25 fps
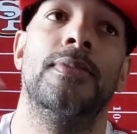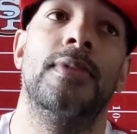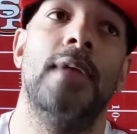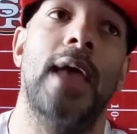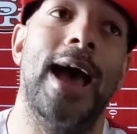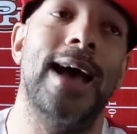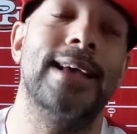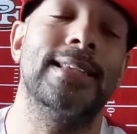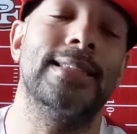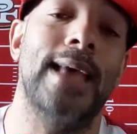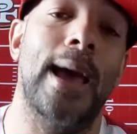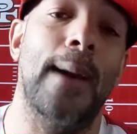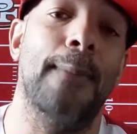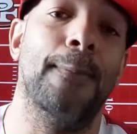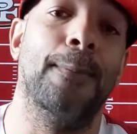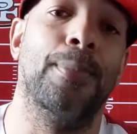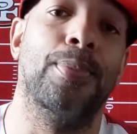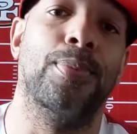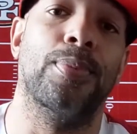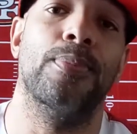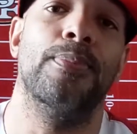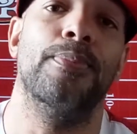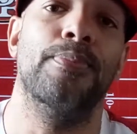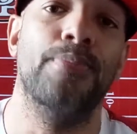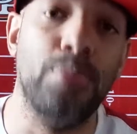has that
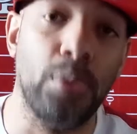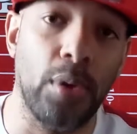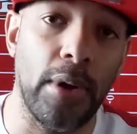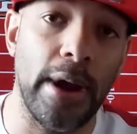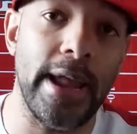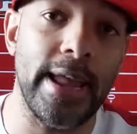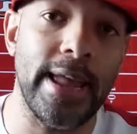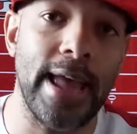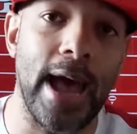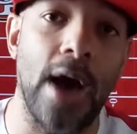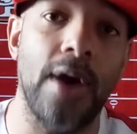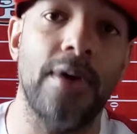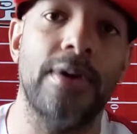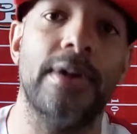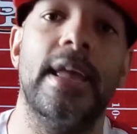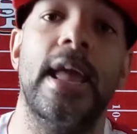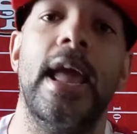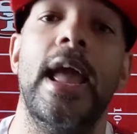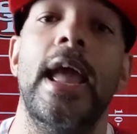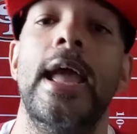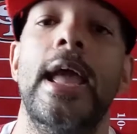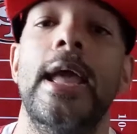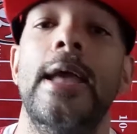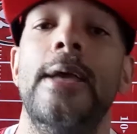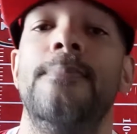breakout
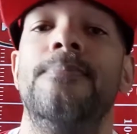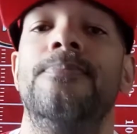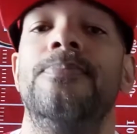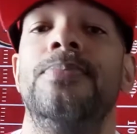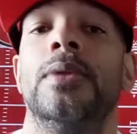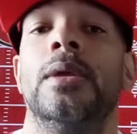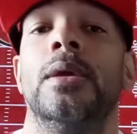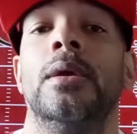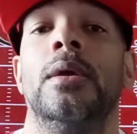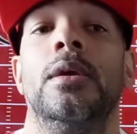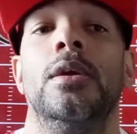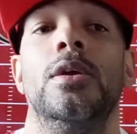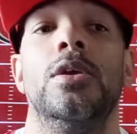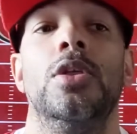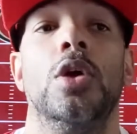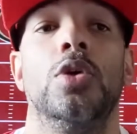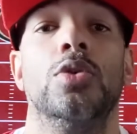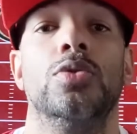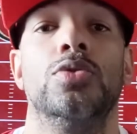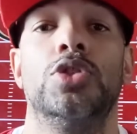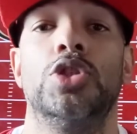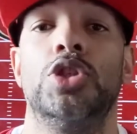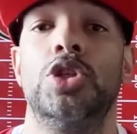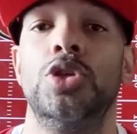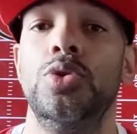game.
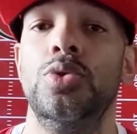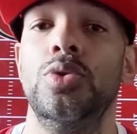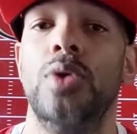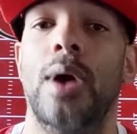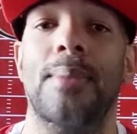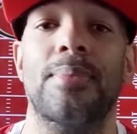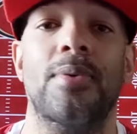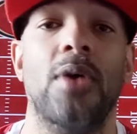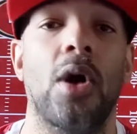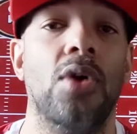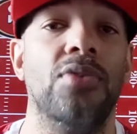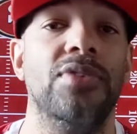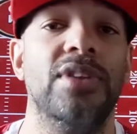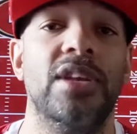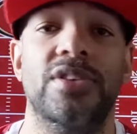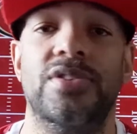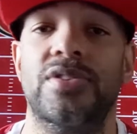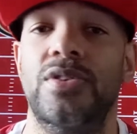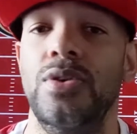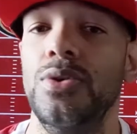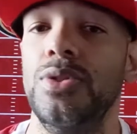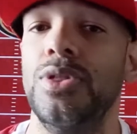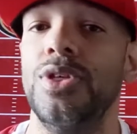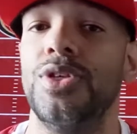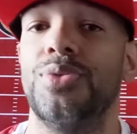I'm calling it
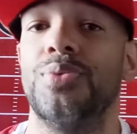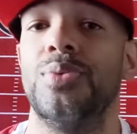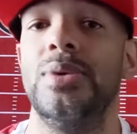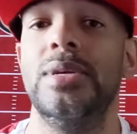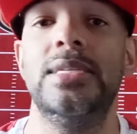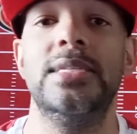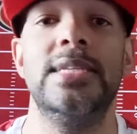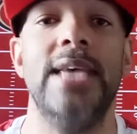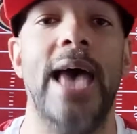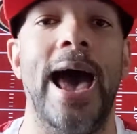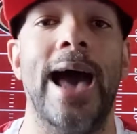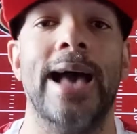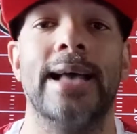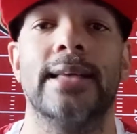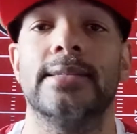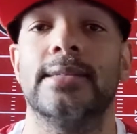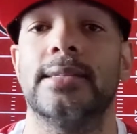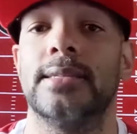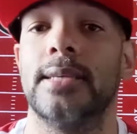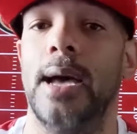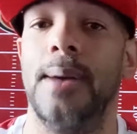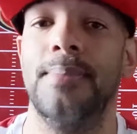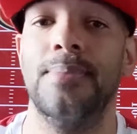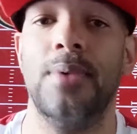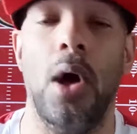2 to 3
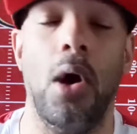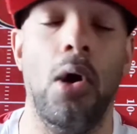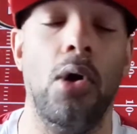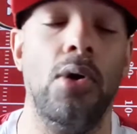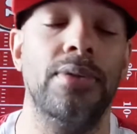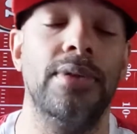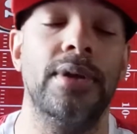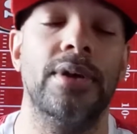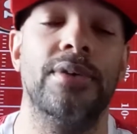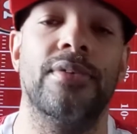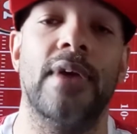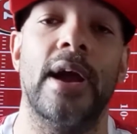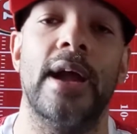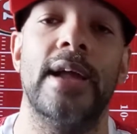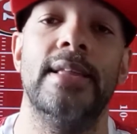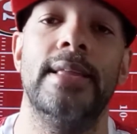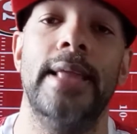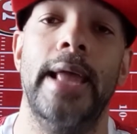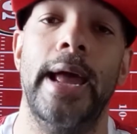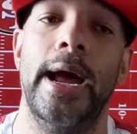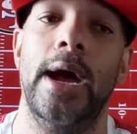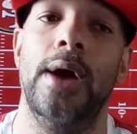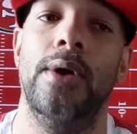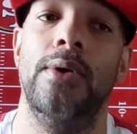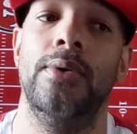sacks. I'm calling it right
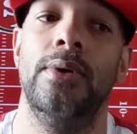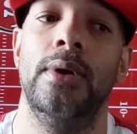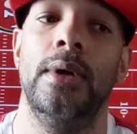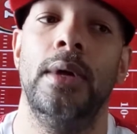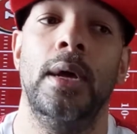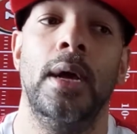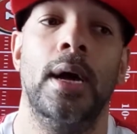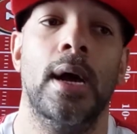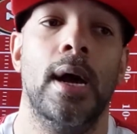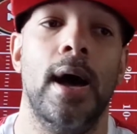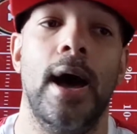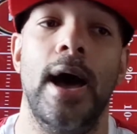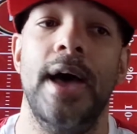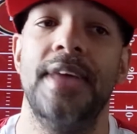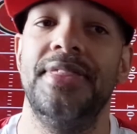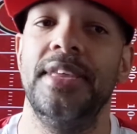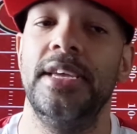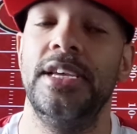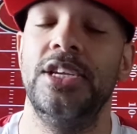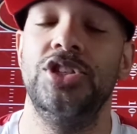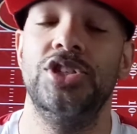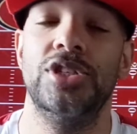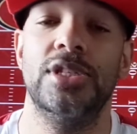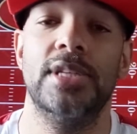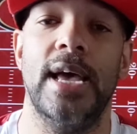now. I
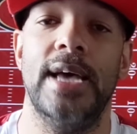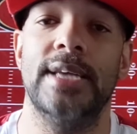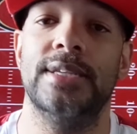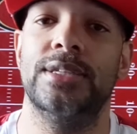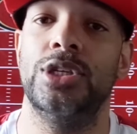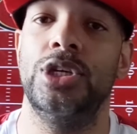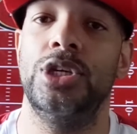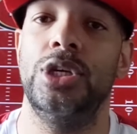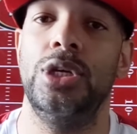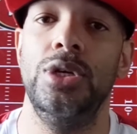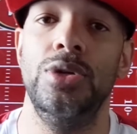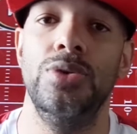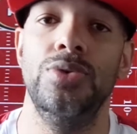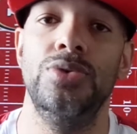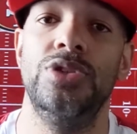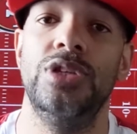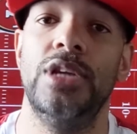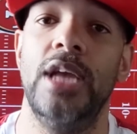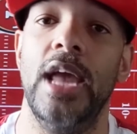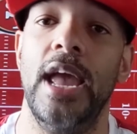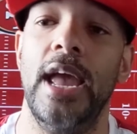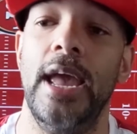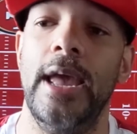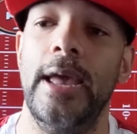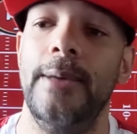think he just has a huge
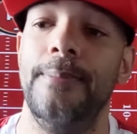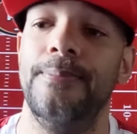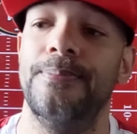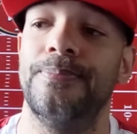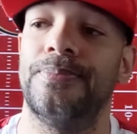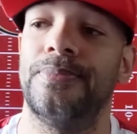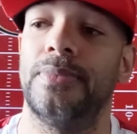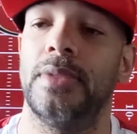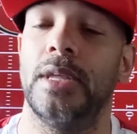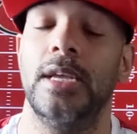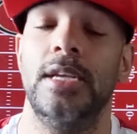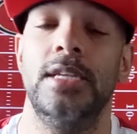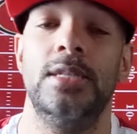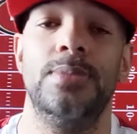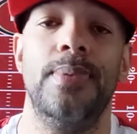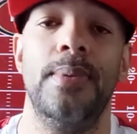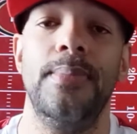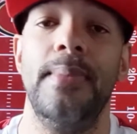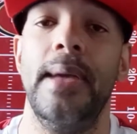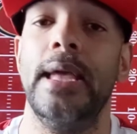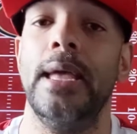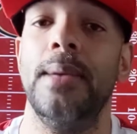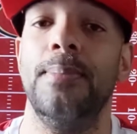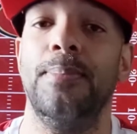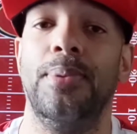game. He's been
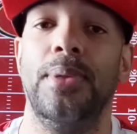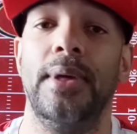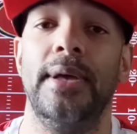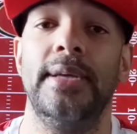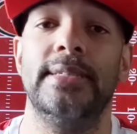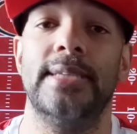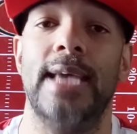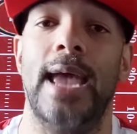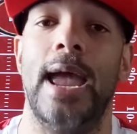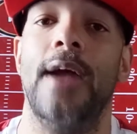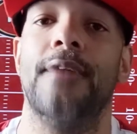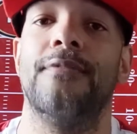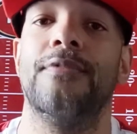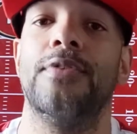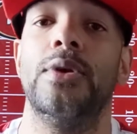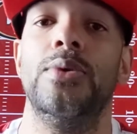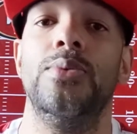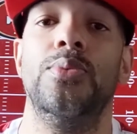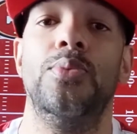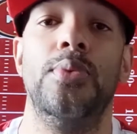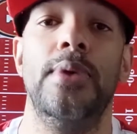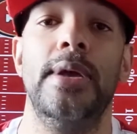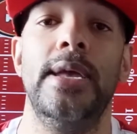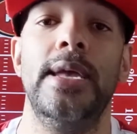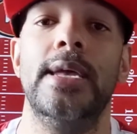making plays every
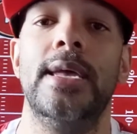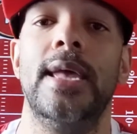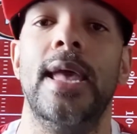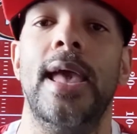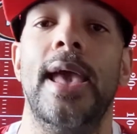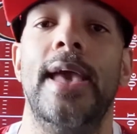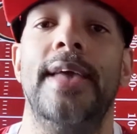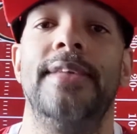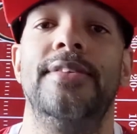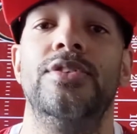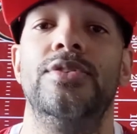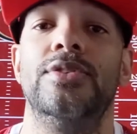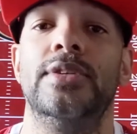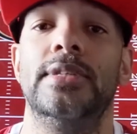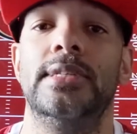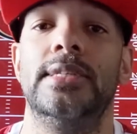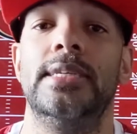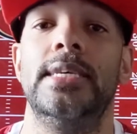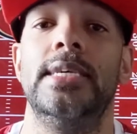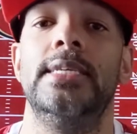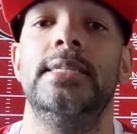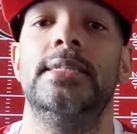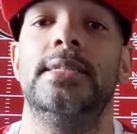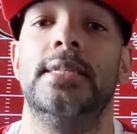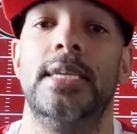week, and you can
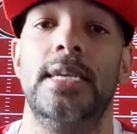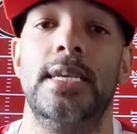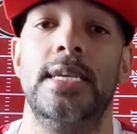see